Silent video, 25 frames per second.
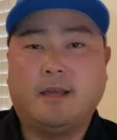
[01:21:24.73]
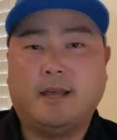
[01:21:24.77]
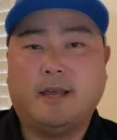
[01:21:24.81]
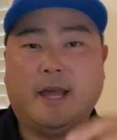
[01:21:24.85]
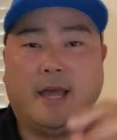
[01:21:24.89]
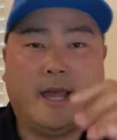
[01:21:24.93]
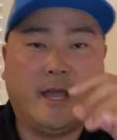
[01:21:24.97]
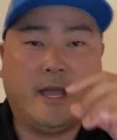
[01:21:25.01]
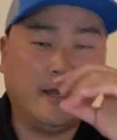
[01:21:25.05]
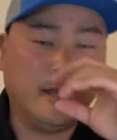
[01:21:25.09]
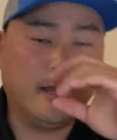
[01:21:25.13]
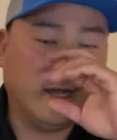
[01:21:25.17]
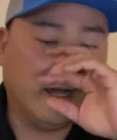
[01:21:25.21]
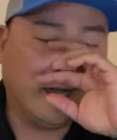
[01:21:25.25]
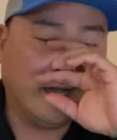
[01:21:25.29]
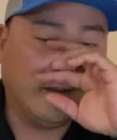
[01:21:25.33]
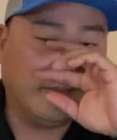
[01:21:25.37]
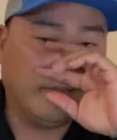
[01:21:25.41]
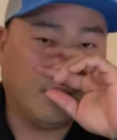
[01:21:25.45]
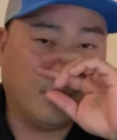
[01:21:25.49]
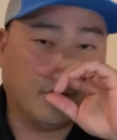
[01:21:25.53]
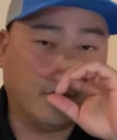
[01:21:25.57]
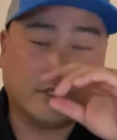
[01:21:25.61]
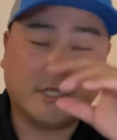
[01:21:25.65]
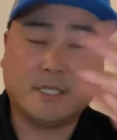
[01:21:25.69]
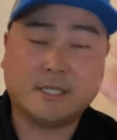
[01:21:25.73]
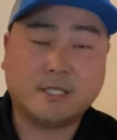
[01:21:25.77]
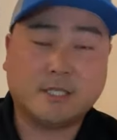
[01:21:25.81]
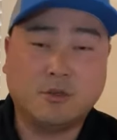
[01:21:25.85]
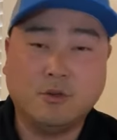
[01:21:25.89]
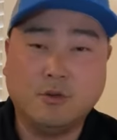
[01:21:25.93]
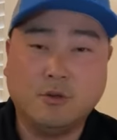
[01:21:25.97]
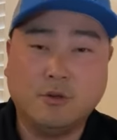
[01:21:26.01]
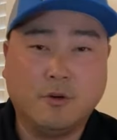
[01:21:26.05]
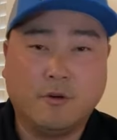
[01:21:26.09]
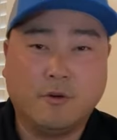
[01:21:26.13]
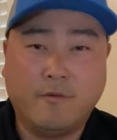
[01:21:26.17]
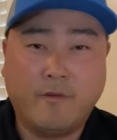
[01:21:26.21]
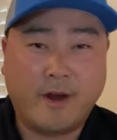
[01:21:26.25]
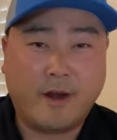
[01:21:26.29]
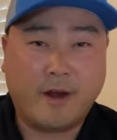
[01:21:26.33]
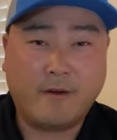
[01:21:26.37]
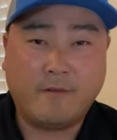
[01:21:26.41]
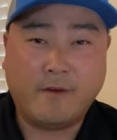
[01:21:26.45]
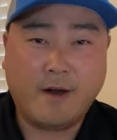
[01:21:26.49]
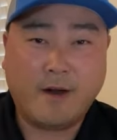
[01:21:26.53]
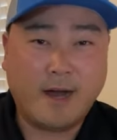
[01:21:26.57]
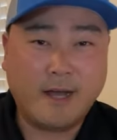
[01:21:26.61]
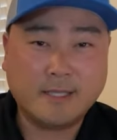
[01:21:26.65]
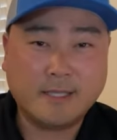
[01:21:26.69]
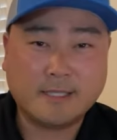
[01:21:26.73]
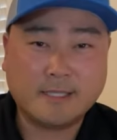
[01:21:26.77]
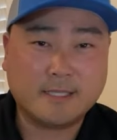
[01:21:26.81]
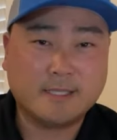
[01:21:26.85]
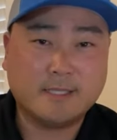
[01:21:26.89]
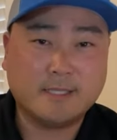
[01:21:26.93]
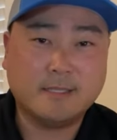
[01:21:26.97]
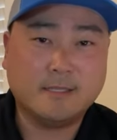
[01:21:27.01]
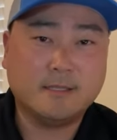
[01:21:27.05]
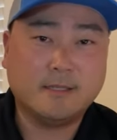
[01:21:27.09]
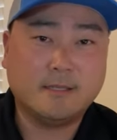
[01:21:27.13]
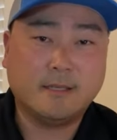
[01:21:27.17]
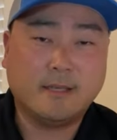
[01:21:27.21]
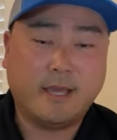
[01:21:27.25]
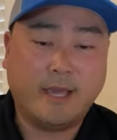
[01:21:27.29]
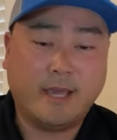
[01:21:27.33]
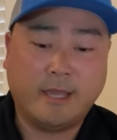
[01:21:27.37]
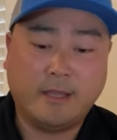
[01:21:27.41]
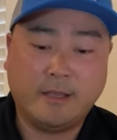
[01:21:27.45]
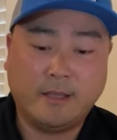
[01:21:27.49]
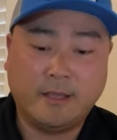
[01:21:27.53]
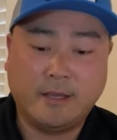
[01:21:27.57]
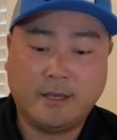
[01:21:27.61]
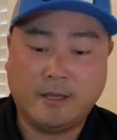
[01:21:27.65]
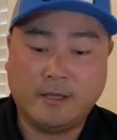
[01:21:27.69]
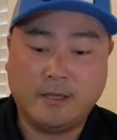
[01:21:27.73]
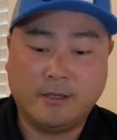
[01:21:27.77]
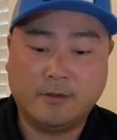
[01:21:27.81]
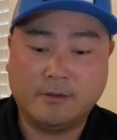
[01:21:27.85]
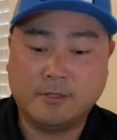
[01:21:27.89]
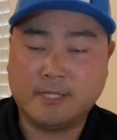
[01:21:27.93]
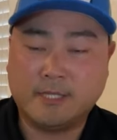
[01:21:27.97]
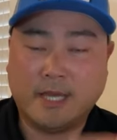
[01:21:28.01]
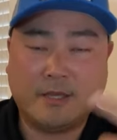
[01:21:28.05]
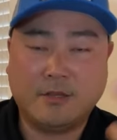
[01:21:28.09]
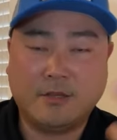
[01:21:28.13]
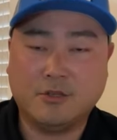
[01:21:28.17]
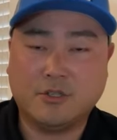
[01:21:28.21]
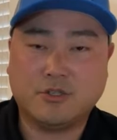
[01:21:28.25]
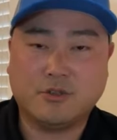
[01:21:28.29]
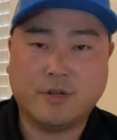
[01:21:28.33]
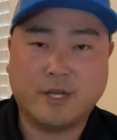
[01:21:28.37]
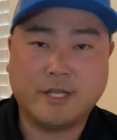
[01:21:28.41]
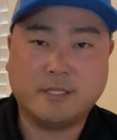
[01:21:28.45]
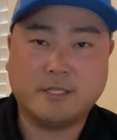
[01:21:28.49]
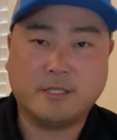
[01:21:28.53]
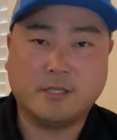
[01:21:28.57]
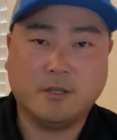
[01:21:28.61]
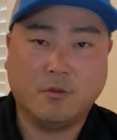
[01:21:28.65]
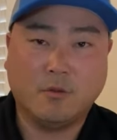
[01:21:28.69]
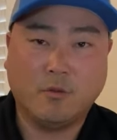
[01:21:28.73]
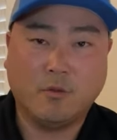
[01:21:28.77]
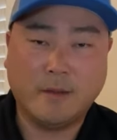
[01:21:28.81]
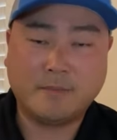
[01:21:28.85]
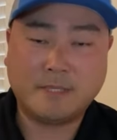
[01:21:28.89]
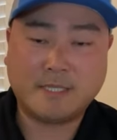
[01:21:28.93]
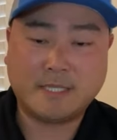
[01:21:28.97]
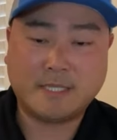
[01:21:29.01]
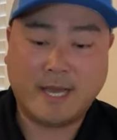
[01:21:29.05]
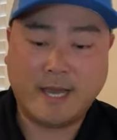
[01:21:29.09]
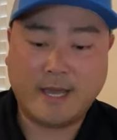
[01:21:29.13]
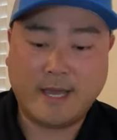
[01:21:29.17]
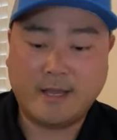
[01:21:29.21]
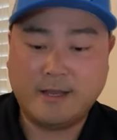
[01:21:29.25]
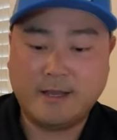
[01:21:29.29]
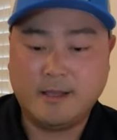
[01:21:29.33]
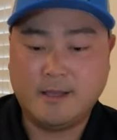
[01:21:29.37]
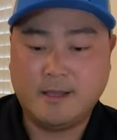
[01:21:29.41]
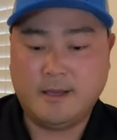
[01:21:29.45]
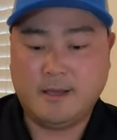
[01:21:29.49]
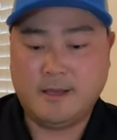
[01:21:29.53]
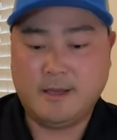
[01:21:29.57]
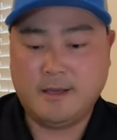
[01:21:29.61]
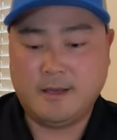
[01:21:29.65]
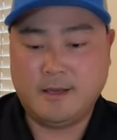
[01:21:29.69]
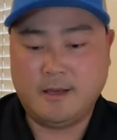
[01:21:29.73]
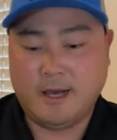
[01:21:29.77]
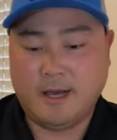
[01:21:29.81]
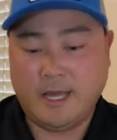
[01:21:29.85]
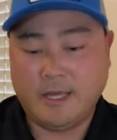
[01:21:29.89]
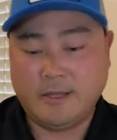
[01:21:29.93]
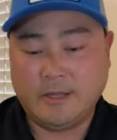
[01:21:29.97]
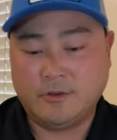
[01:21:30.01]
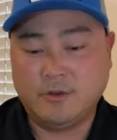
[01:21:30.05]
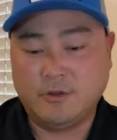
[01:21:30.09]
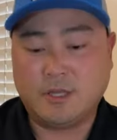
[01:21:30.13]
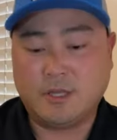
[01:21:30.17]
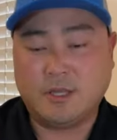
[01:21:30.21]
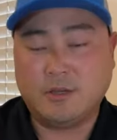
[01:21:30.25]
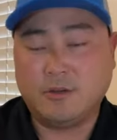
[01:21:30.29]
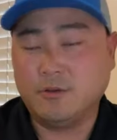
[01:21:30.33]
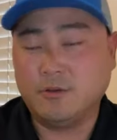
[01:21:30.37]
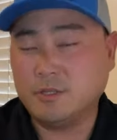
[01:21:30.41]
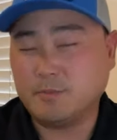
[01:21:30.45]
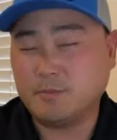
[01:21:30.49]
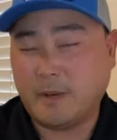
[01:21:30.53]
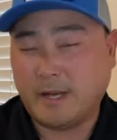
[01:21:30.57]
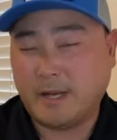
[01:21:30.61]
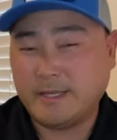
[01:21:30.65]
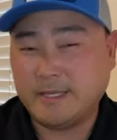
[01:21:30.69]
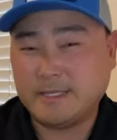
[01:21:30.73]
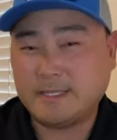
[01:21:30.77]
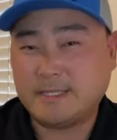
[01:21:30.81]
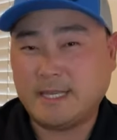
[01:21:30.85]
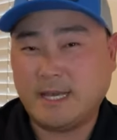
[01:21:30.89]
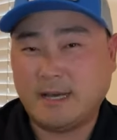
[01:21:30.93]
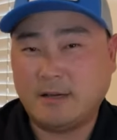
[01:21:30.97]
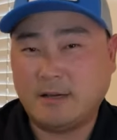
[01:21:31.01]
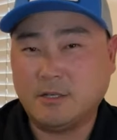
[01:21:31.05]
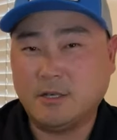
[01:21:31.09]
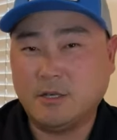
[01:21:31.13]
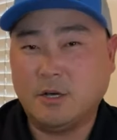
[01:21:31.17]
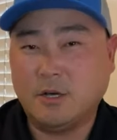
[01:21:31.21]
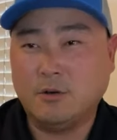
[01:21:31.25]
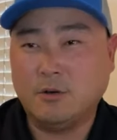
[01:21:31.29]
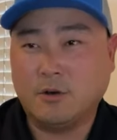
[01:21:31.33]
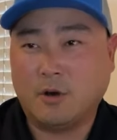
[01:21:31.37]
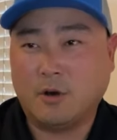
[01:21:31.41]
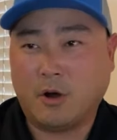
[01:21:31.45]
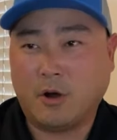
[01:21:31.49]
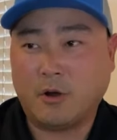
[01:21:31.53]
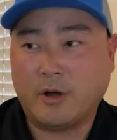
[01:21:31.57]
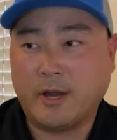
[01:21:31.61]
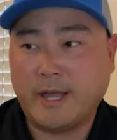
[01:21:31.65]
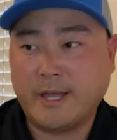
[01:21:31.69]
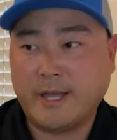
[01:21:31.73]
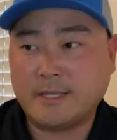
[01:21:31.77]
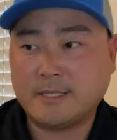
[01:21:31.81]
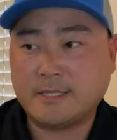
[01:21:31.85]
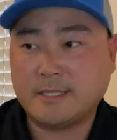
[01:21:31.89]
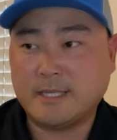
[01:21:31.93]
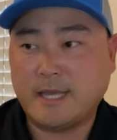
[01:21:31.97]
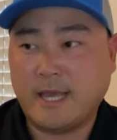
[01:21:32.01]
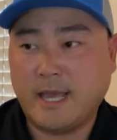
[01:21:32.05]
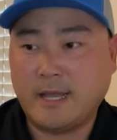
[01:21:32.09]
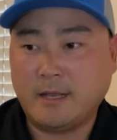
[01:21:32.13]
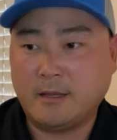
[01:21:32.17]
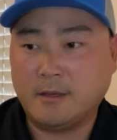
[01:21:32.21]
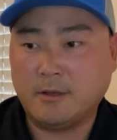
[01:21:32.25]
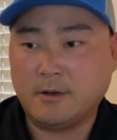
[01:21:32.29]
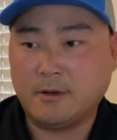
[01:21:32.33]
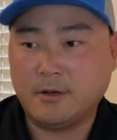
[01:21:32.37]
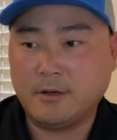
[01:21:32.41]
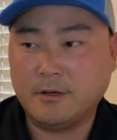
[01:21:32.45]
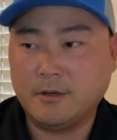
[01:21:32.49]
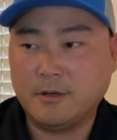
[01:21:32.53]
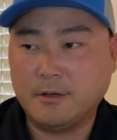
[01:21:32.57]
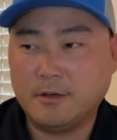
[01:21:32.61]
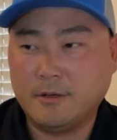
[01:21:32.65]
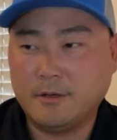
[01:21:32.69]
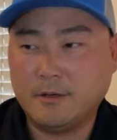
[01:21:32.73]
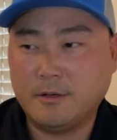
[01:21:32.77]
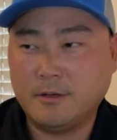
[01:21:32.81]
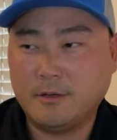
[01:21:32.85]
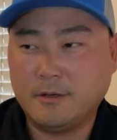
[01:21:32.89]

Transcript: and or just Google Varivas, and it'll take you straight to the website. You can use my discount code RX Angler.